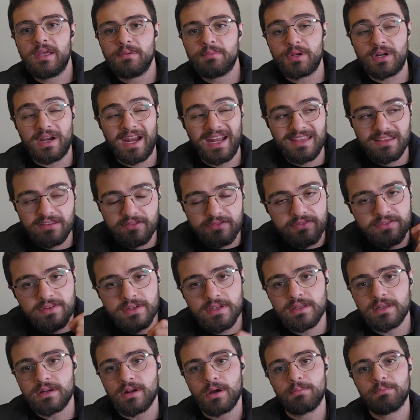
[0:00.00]
of paper and
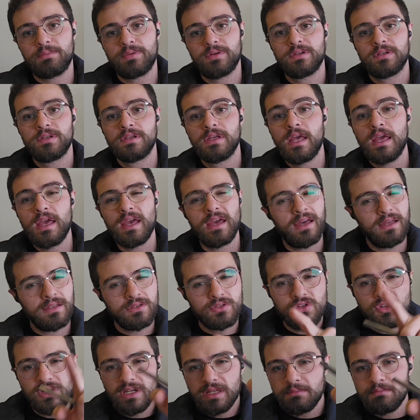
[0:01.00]
fill it up.
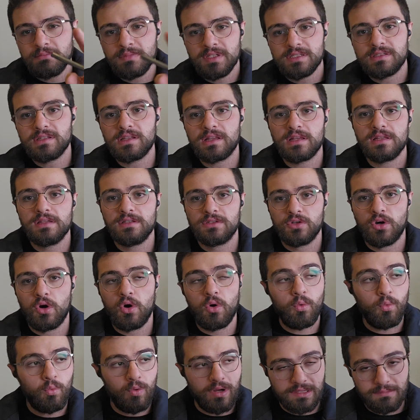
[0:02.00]
And you'll immediately
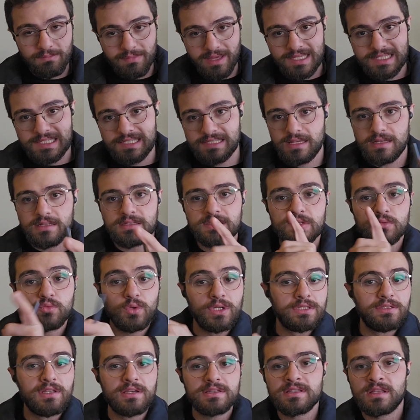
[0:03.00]
know what makes
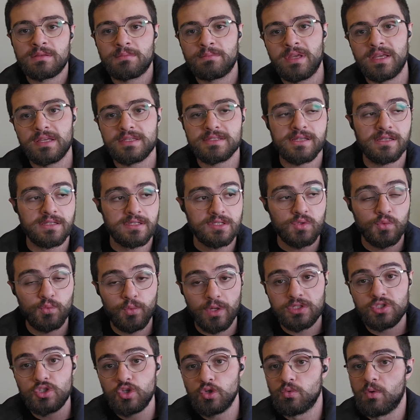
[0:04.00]
sense, what doesn't make
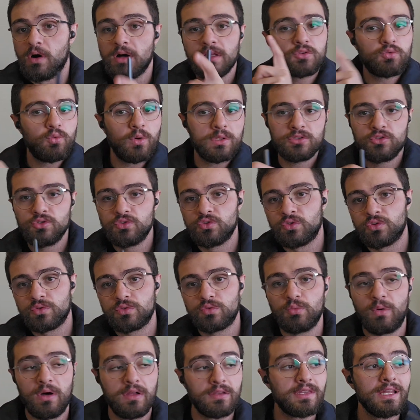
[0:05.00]
sense, what you want, what you
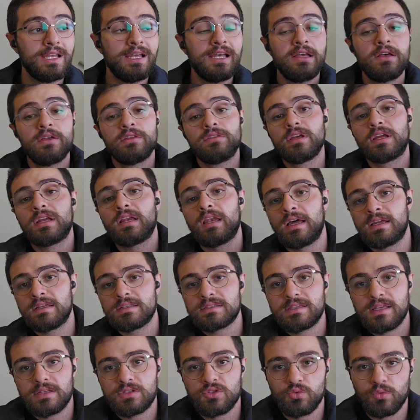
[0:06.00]
don't want, the
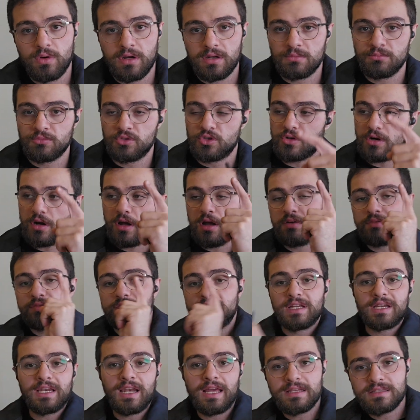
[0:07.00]
clients that you want more
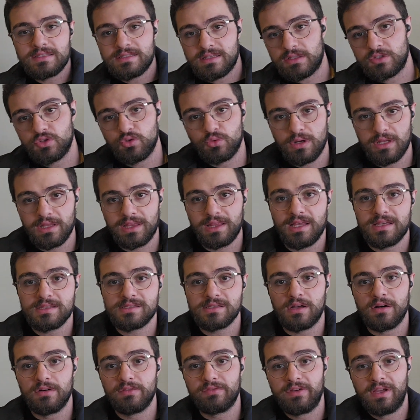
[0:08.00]
of, the clients that you want
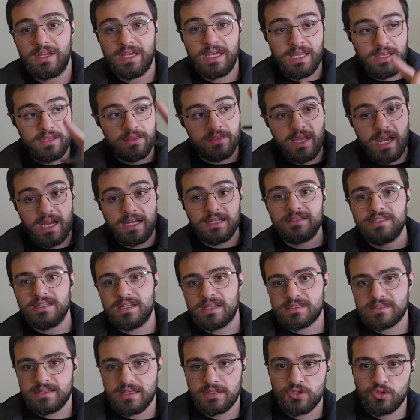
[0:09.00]
less of, the
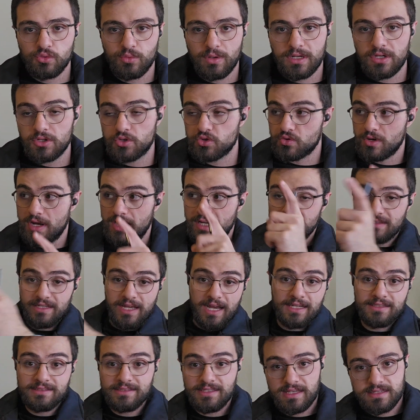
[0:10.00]
ideas that you want to
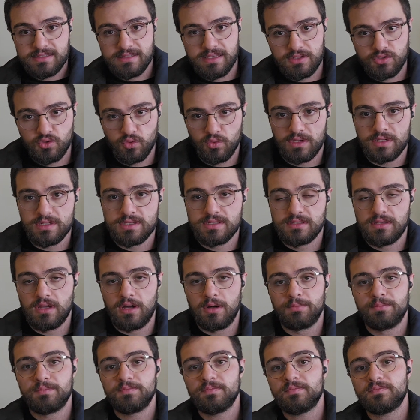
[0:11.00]
try, the ideas that you want to
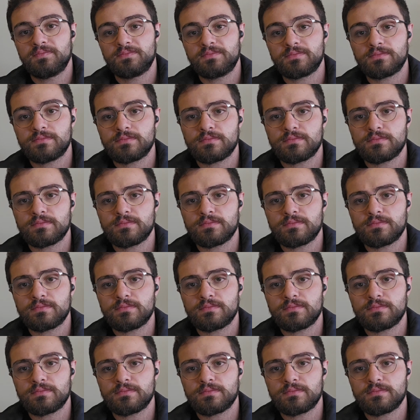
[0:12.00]
stop.